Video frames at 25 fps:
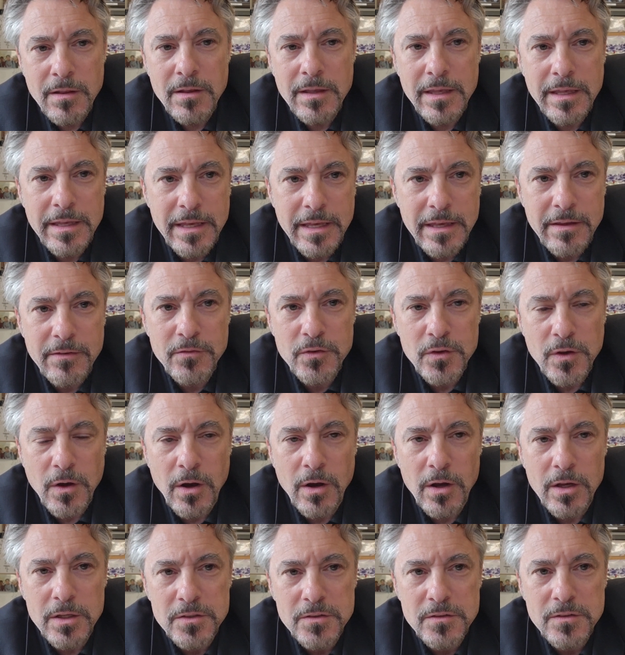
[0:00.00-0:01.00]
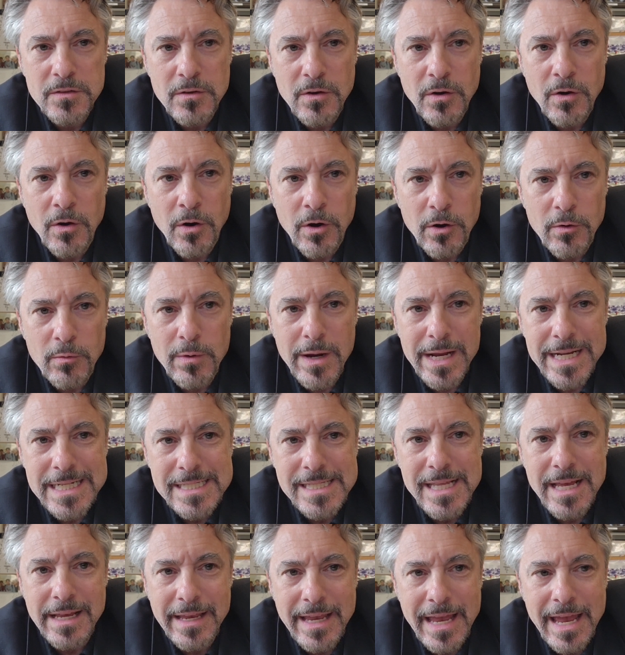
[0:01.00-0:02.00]
gives us our rights
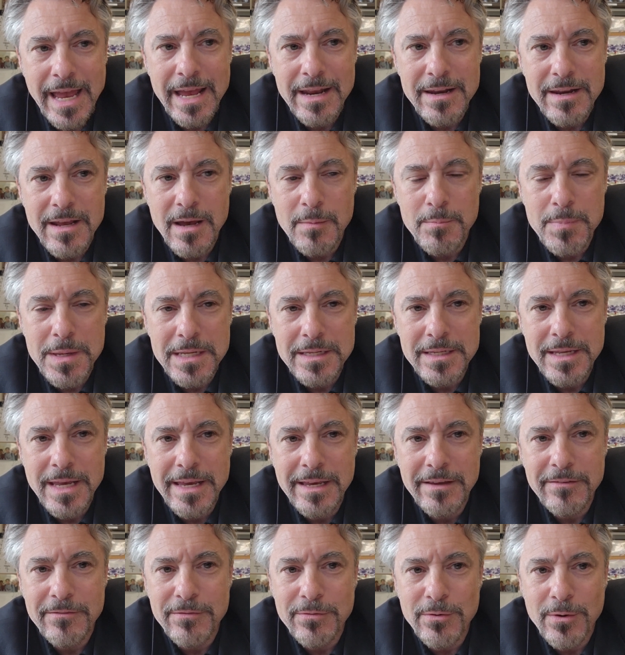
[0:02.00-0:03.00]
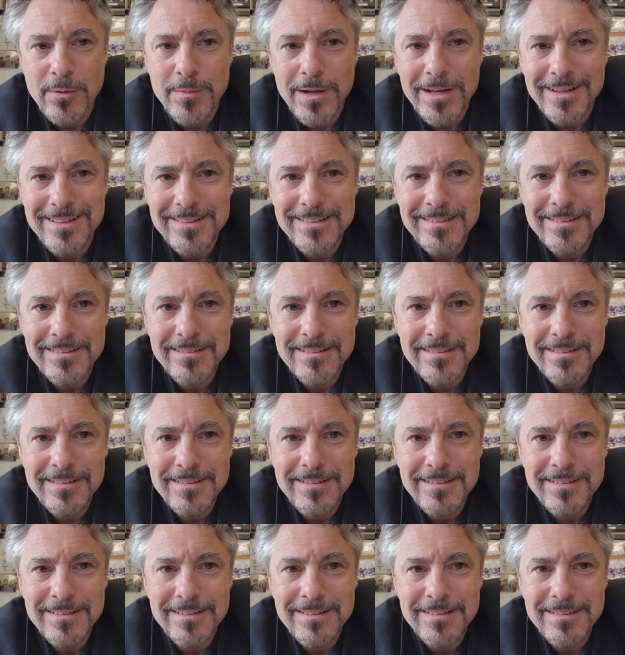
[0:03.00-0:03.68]
that cannot be taken from us.